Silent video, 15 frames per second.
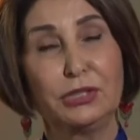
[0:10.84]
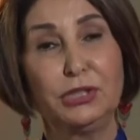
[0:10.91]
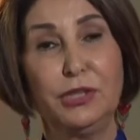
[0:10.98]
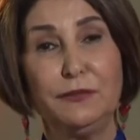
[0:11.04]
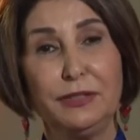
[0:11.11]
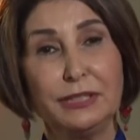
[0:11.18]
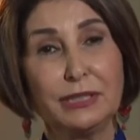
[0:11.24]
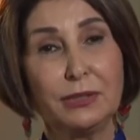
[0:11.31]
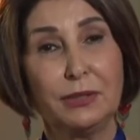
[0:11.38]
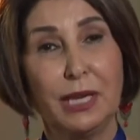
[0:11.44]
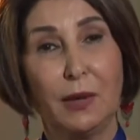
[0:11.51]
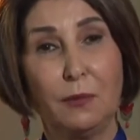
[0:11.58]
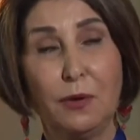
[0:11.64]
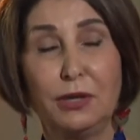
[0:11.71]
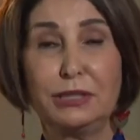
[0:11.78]
Jefferson
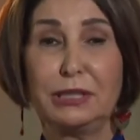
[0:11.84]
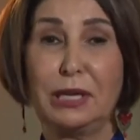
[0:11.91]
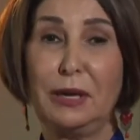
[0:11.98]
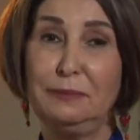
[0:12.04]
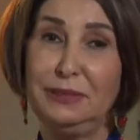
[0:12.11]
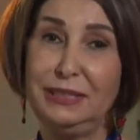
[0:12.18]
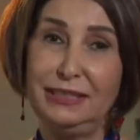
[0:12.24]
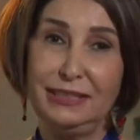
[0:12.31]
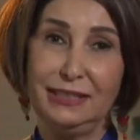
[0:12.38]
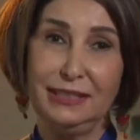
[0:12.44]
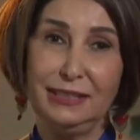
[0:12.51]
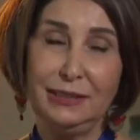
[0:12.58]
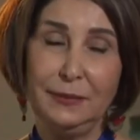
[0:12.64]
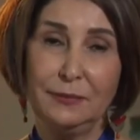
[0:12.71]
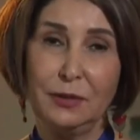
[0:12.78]
Award
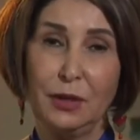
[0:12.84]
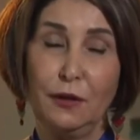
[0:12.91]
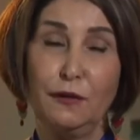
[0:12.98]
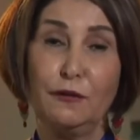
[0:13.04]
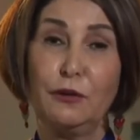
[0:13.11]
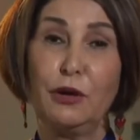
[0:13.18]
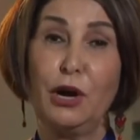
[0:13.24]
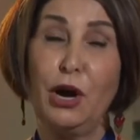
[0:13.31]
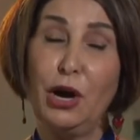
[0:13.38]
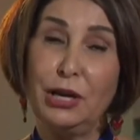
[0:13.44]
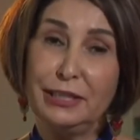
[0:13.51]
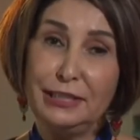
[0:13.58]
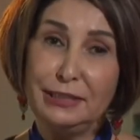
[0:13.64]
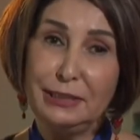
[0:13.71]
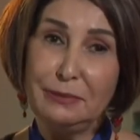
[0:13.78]
Committee for
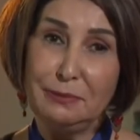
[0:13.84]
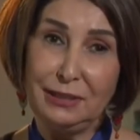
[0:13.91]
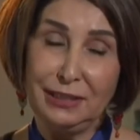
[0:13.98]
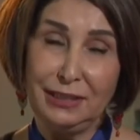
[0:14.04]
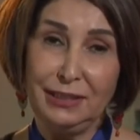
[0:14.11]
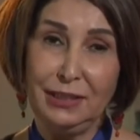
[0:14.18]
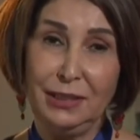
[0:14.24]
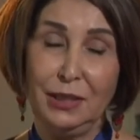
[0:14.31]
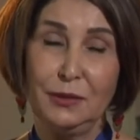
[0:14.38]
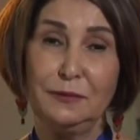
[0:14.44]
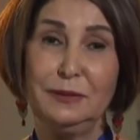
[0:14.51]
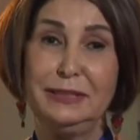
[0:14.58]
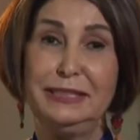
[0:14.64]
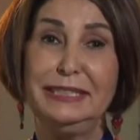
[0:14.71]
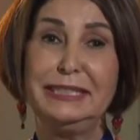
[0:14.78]
honoring me
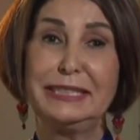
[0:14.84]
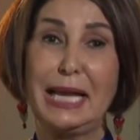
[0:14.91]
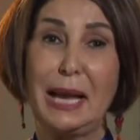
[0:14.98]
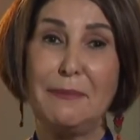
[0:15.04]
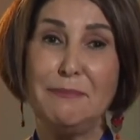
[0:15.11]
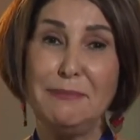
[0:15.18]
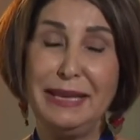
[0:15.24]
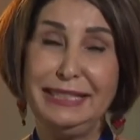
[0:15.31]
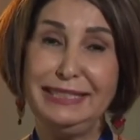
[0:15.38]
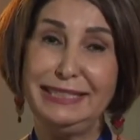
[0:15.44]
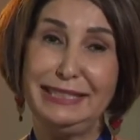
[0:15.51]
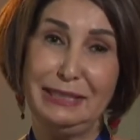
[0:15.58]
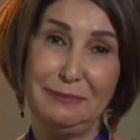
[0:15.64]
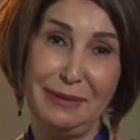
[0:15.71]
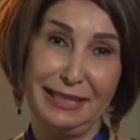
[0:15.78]
with this
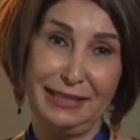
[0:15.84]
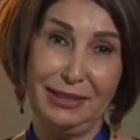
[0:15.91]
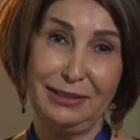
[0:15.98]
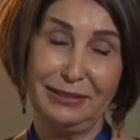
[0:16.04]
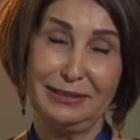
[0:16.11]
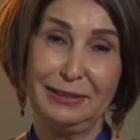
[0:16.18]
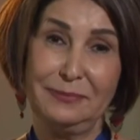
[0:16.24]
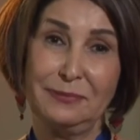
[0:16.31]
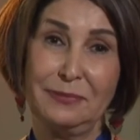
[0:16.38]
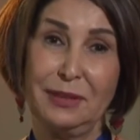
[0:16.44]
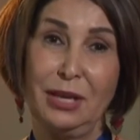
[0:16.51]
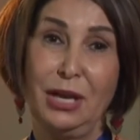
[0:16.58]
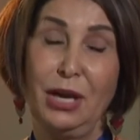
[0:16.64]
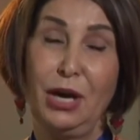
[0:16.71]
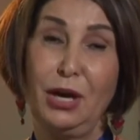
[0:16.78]
amazing medal.
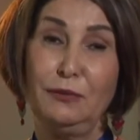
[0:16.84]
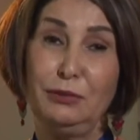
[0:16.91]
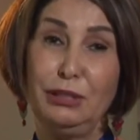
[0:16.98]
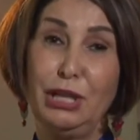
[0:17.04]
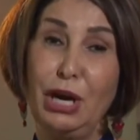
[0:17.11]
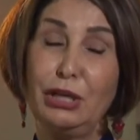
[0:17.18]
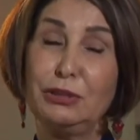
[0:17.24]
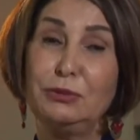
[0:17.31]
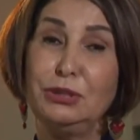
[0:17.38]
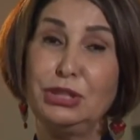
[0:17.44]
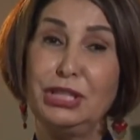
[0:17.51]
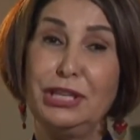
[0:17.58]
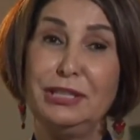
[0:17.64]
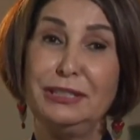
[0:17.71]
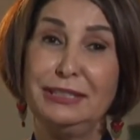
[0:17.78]
I would like to
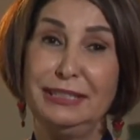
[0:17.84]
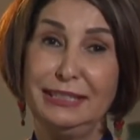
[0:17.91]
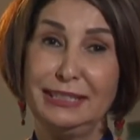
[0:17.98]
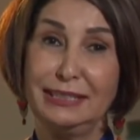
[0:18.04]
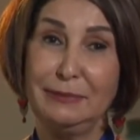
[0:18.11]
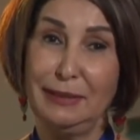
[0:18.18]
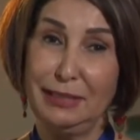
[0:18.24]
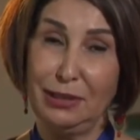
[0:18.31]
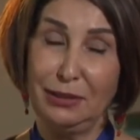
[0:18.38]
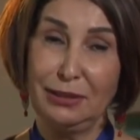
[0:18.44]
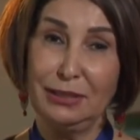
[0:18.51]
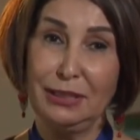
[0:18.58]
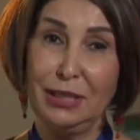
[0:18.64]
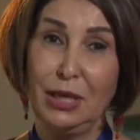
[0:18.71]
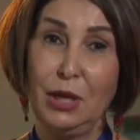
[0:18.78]
share this
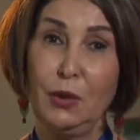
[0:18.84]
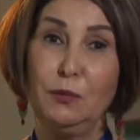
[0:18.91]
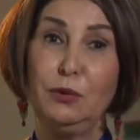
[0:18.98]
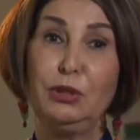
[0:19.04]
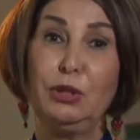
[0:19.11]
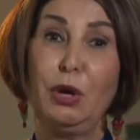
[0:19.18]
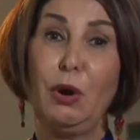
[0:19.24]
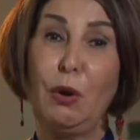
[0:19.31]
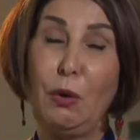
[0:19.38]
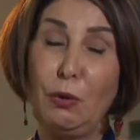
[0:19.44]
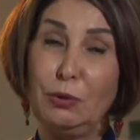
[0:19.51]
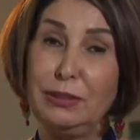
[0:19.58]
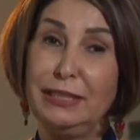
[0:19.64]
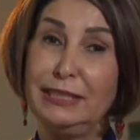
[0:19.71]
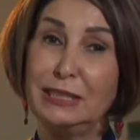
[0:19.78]
medal with
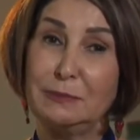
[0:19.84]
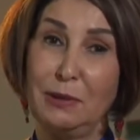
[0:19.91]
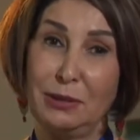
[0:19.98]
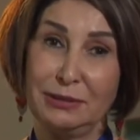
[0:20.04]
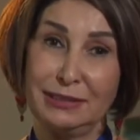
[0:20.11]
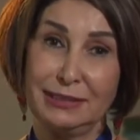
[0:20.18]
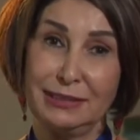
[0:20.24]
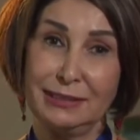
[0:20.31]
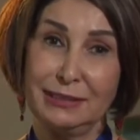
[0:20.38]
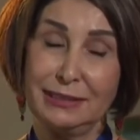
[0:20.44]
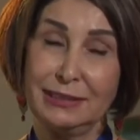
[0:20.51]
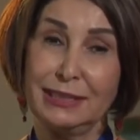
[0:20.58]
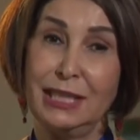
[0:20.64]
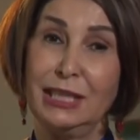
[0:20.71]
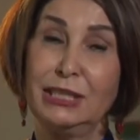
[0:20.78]
all the sponsors,
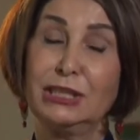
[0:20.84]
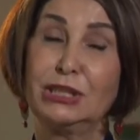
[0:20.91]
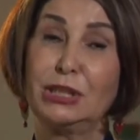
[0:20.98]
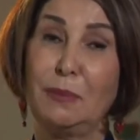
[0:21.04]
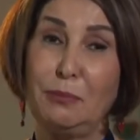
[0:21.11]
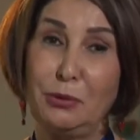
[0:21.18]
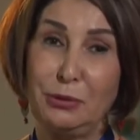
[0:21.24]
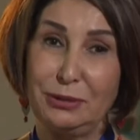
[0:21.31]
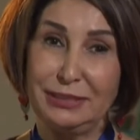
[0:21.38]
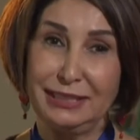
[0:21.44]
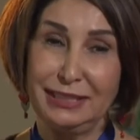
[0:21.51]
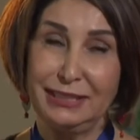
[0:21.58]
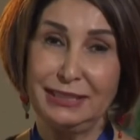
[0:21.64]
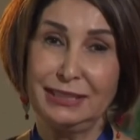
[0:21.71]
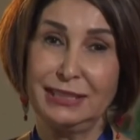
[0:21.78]

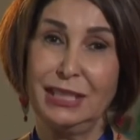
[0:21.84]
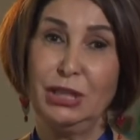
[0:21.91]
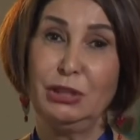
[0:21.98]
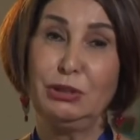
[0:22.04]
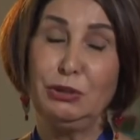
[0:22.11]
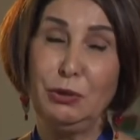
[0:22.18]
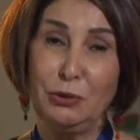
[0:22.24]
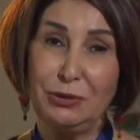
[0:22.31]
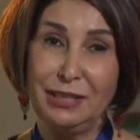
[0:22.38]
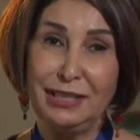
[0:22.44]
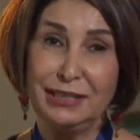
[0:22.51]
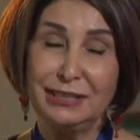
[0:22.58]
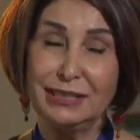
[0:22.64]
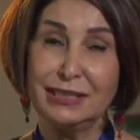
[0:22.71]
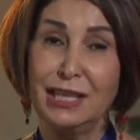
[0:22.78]
supporters,
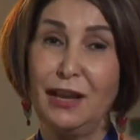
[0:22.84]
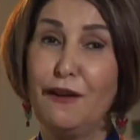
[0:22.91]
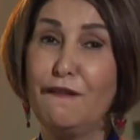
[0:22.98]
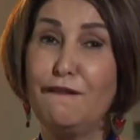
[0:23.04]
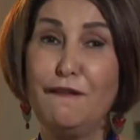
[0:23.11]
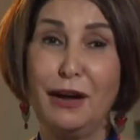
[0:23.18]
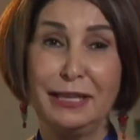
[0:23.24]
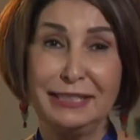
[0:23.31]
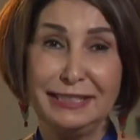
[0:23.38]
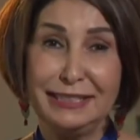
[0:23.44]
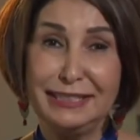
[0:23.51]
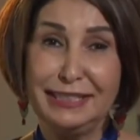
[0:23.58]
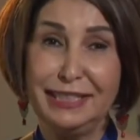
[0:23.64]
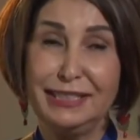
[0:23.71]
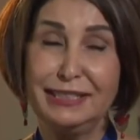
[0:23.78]
donors,
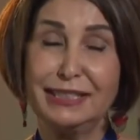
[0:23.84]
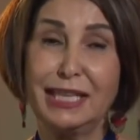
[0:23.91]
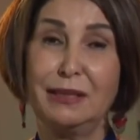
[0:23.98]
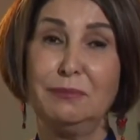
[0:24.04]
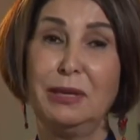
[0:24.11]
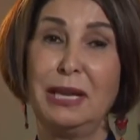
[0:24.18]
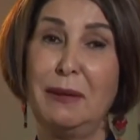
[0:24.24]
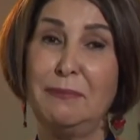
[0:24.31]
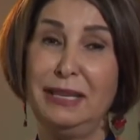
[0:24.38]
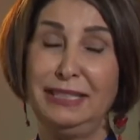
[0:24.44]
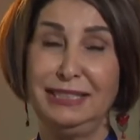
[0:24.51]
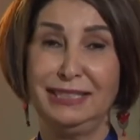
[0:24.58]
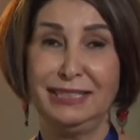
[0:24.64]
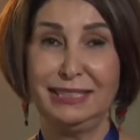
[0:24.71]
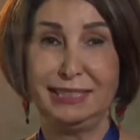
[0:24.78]
volunteers, and my
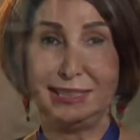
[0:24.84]
amazing